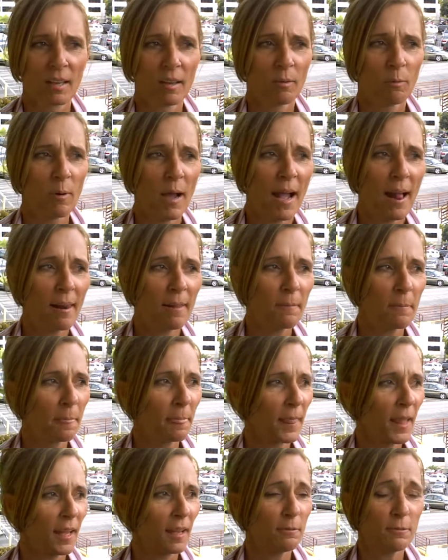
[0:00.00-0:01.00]
Well,
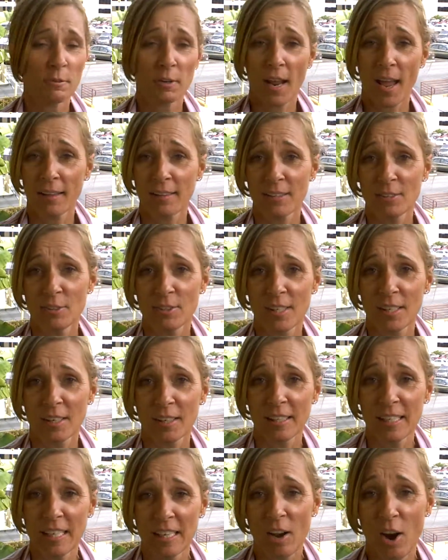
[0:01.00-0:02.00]
if you're not using
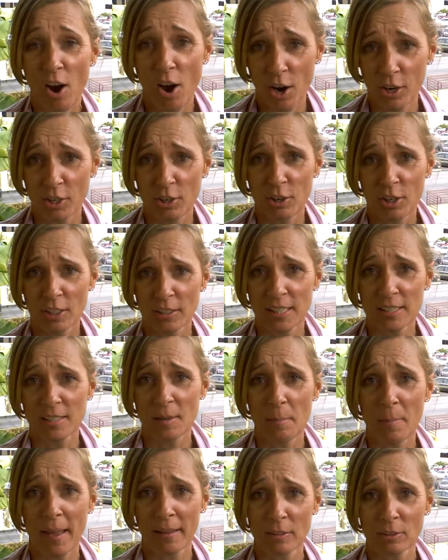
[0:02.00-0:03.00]
Lee Arnold as a
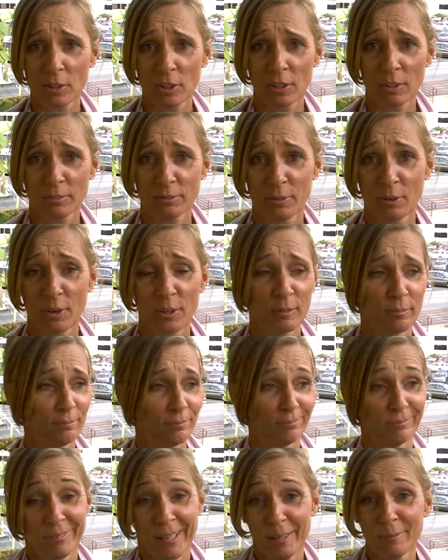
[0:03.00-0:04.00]
mentor for,
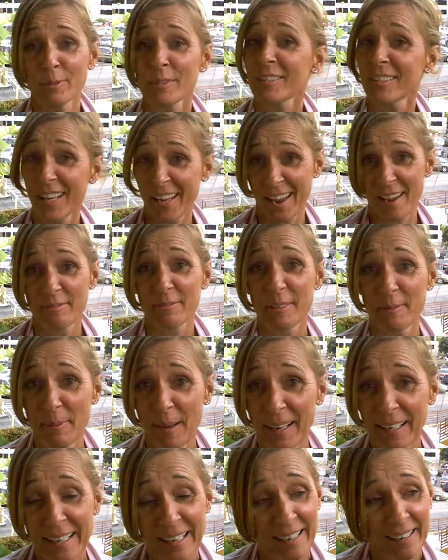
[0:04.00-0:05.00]
I would say,
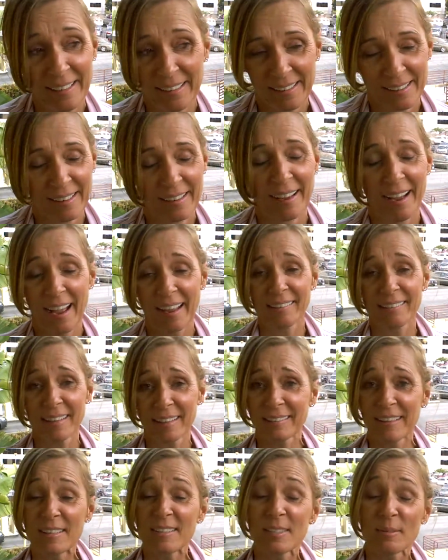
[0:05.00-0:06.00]
everybody, I
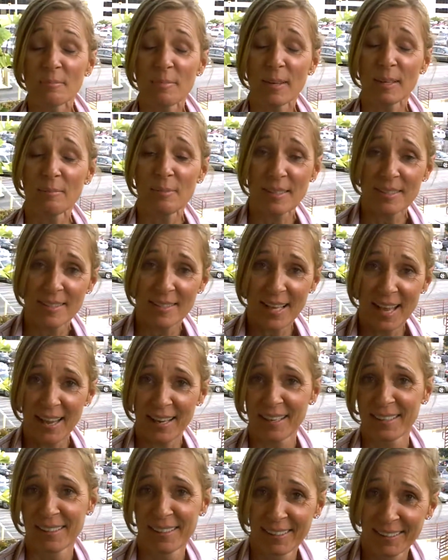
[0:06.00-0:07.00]
think that's a big mistake.
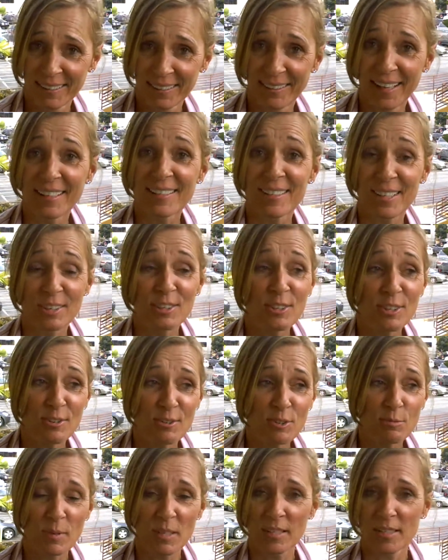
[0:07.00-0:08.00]
That's a
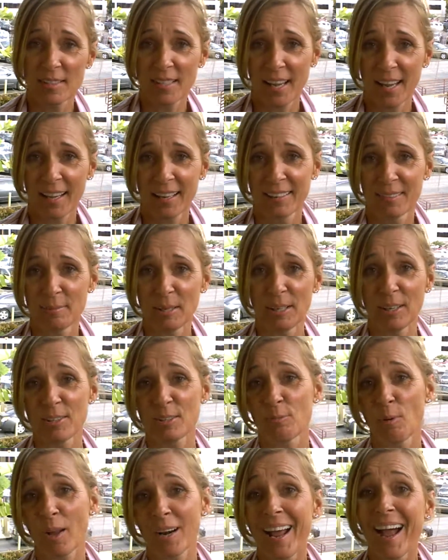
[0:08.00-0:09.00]
huge mistake, because
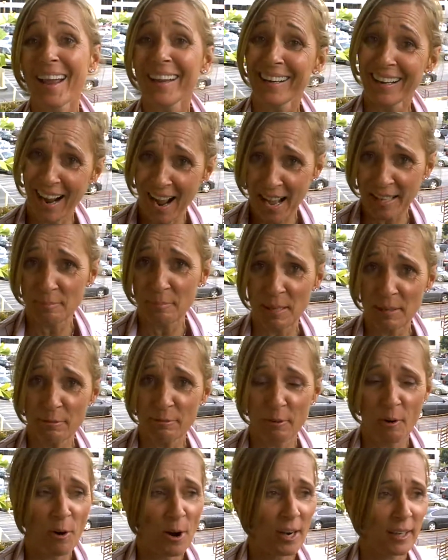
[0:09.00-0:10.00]
what I got
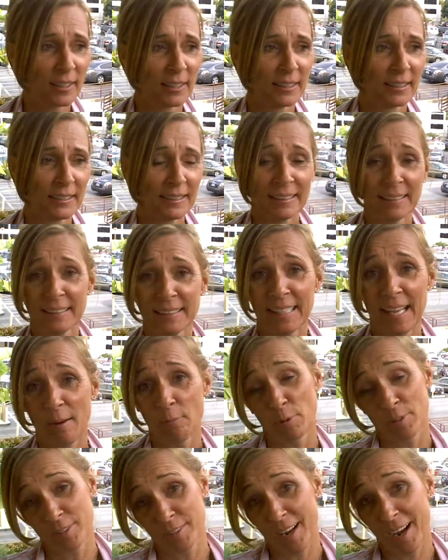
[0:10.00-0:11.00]
before, that
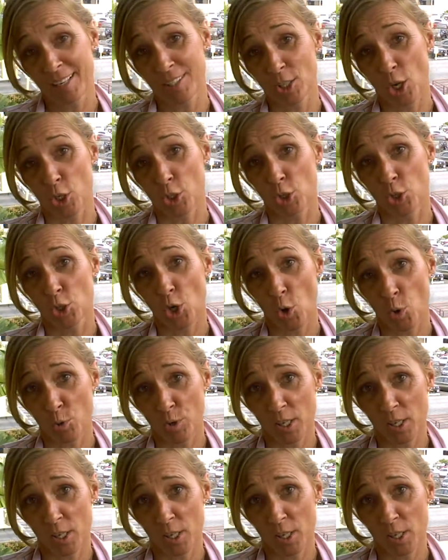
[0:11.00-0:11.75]
was, guys, a joke.